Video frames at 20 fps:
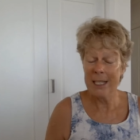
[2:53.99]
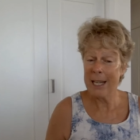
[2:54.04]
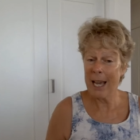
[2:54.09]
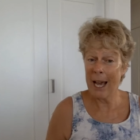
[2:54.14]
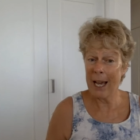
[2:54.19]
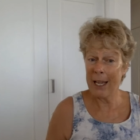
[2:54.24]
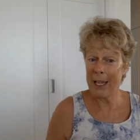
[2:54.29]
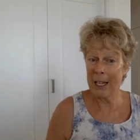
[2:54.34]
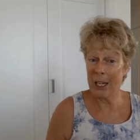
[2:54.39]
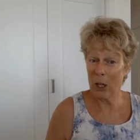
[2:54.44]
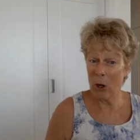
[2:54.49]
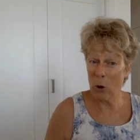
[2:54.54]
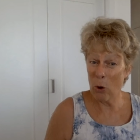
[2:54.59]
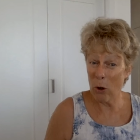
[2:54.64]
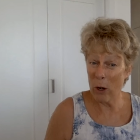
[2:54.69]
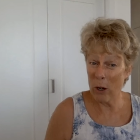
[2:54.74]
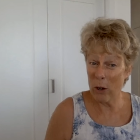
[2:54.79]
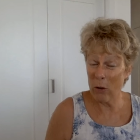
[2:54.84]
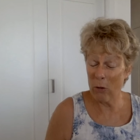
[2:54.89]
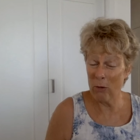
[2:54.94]
targeting
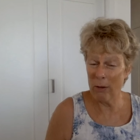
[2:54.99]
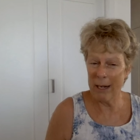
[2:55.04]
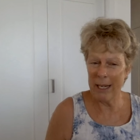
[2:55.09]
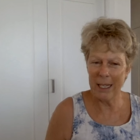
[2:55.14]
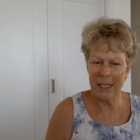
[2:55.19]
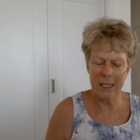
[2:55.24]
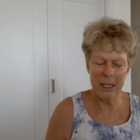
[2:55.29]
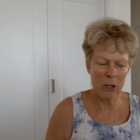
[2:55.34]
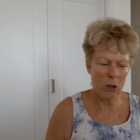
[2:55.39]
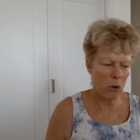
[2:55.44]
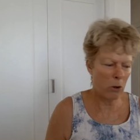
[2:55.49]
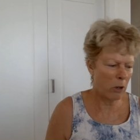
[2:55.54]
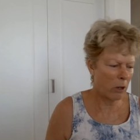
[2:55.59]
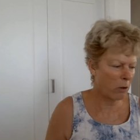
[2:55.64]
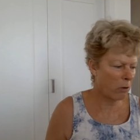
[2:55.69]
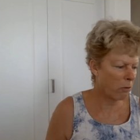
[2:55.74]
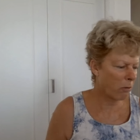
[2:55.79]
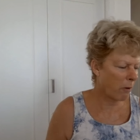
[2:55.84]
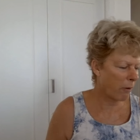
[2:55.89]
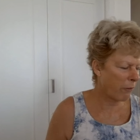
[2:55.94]
oil rigs and
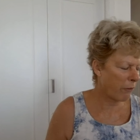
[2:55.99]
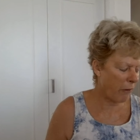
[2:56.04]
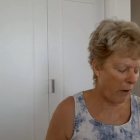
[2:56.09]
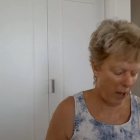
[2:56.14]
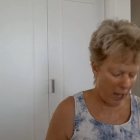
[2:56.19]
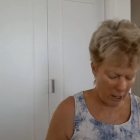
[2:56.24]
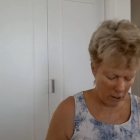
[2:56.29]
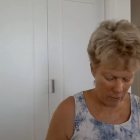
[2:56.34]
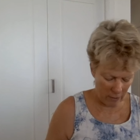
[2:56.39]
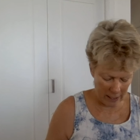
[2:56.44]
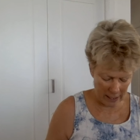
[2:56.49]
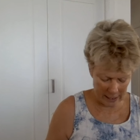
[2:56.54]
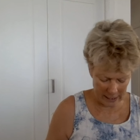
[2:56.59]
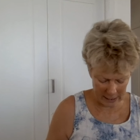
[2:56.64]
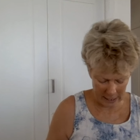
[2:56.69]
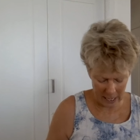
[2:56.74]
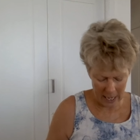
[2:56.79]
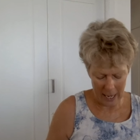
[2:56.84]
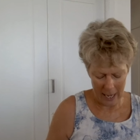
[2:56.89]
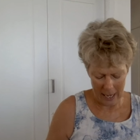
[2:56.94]
oil
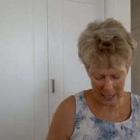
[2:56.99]
refineries,